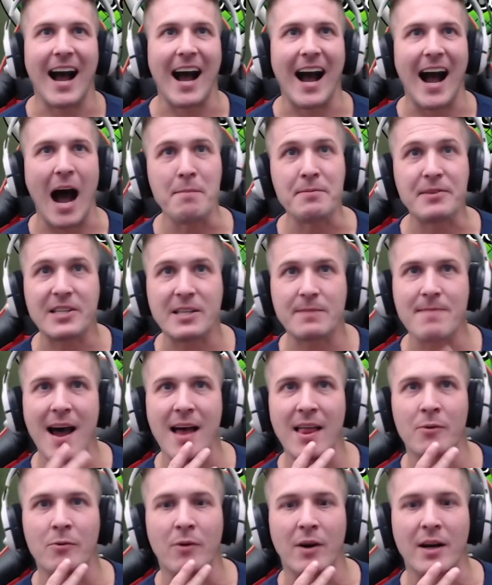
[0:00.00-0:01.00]
I'm
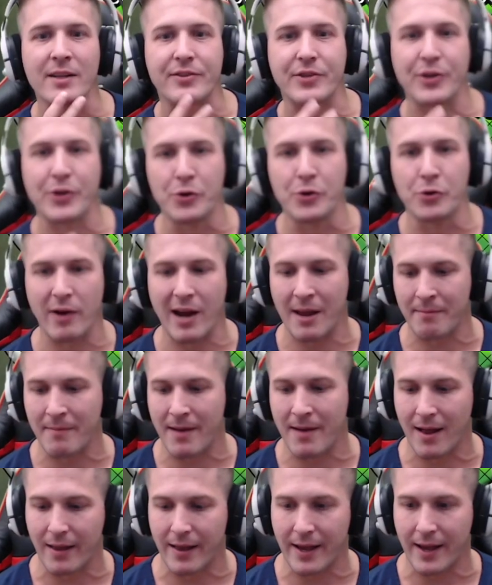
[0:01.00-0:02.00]
smelling one too, Ray
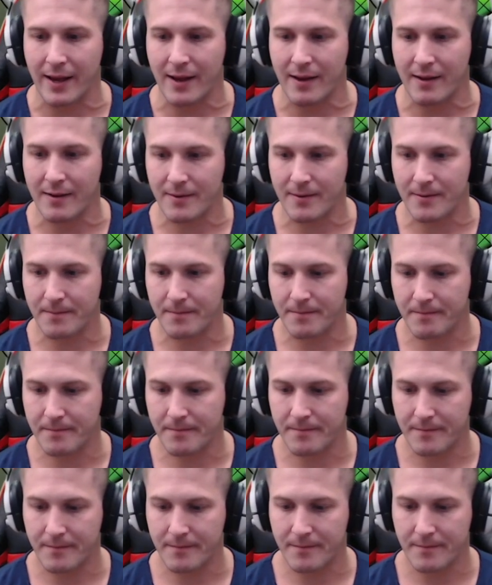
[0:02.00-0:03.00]
Melly.
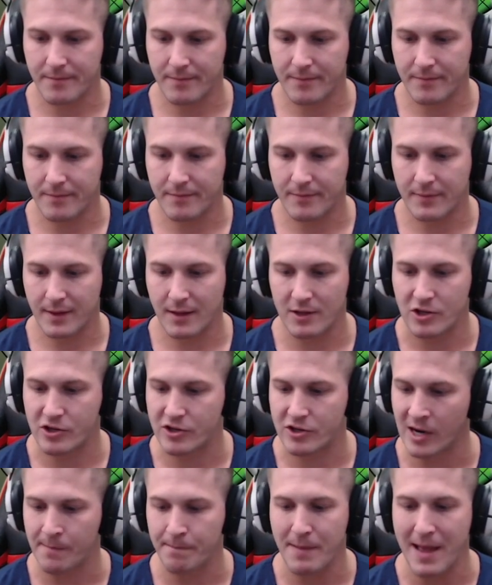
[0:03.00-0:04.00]
Let's
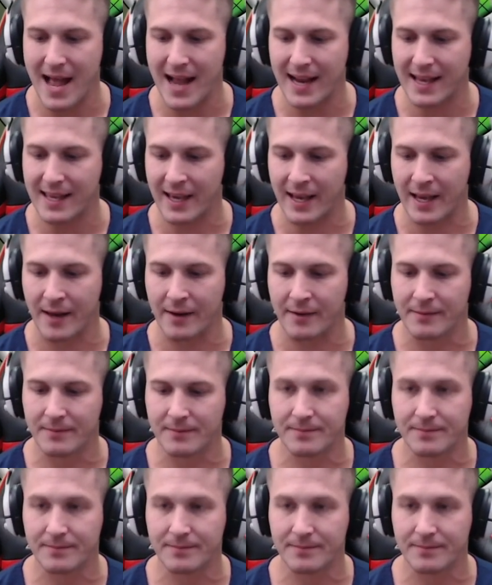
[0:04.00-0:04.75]
jump back in.